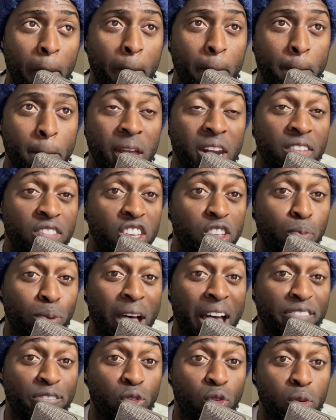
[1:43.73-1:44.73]
many of these
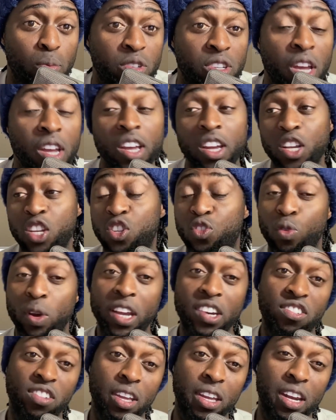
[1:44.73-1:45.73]
platforms.
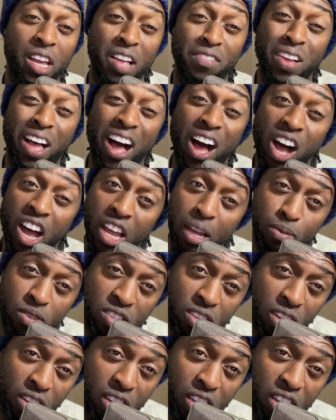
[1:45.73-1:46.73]
Strangely enough, I am
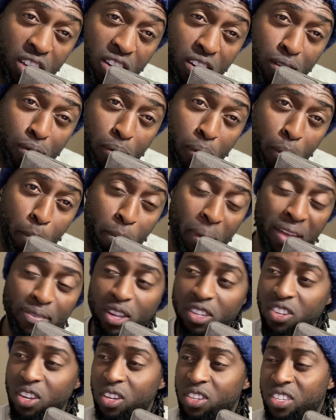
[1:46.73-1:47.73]
still here. Maybe
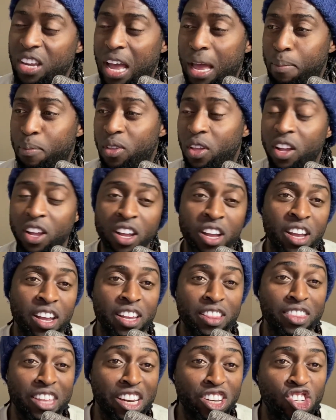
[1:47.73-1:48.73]
it's because I'm
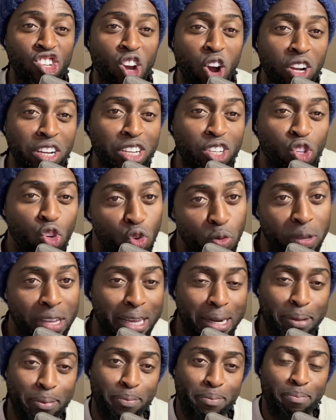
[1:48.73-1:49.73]
the chocolate
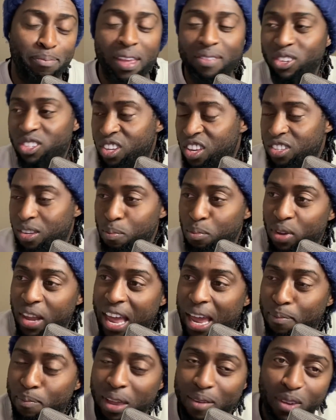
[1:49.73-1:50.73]
Nubian. Maybe it's because I'm
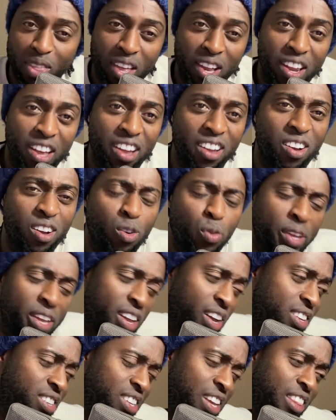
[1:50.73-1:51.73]
black. Maybe they're like, oh, we
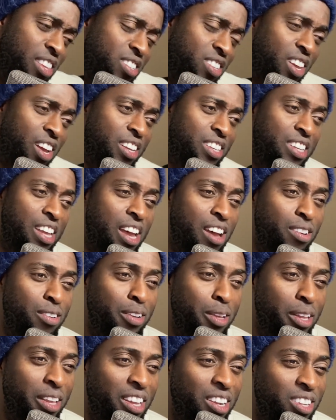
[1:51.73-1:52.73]
can't take this guy
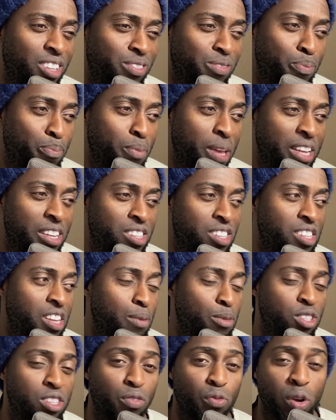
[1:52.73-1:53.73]
down. It'll make us seem
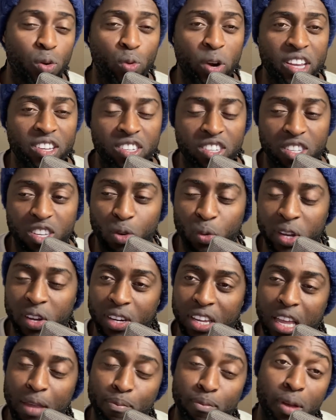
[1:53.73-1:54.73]
as if we're racist, so we got to
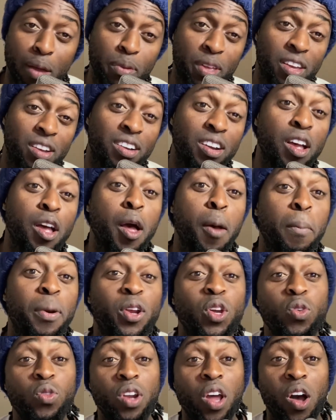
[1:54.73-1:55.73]
keep him up here. But
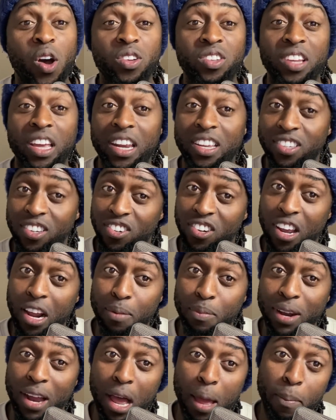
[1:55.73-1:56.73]
who knows? Ladies and
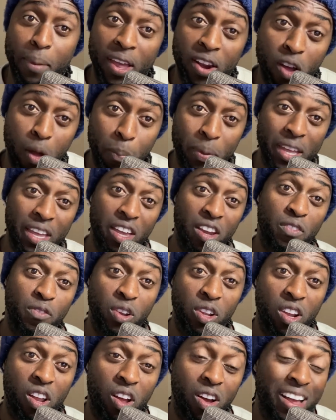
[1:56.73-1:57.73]
gentlemen, I may not be here for
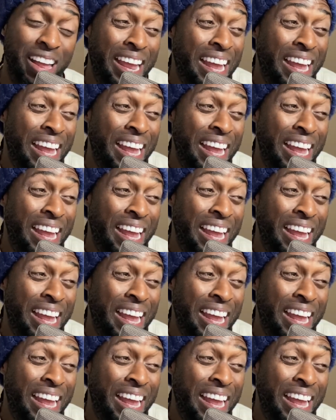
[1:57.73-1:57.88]
long.